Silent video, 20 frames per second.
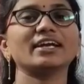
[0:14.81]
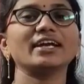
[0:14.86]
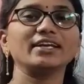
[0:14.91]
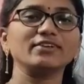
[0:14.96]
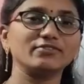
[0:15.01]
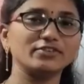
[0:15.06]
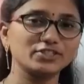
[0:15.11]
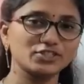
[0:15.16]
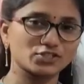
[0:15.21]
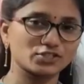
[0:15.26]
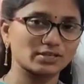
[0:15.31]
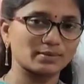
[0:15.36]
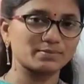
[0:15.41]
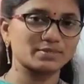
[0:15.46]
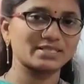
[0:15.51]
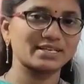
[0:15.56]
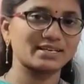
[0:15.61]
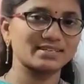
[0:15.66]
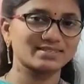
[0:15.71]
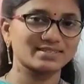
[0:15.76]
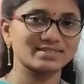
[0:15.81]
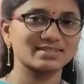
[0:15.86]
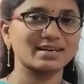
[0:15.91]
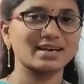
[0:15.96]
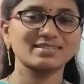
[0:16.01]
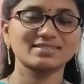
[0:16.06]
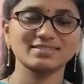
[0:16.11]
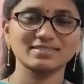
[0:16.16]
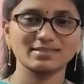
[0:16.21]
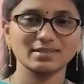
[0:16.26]
in which substances
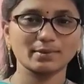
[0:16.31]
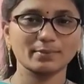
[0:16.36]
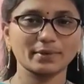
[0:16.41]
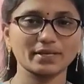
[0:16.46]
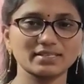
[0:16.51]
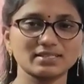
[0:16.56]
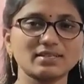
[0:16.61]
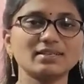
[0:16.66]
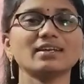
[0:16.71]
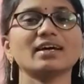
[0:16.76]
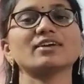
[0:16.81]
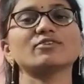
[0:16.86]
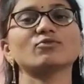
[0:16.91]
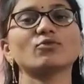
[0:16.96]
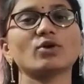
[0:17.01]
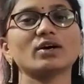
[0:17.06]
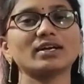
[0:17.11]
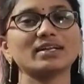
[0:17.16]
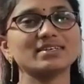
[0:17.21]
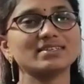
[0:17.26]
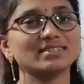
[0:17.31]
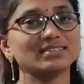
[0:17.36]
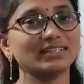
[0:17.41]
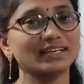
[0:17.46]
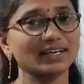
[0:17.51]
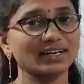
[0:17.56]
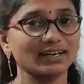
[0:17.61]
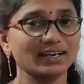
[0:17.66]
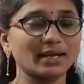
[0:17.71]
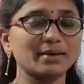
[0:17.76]
acids are present and what are
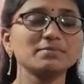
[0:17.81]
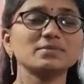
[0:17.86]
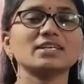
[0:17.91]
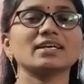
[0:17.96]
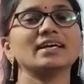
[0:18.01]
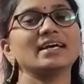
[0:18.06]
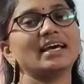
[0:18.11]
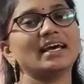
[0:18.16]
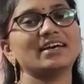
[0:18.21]
their names.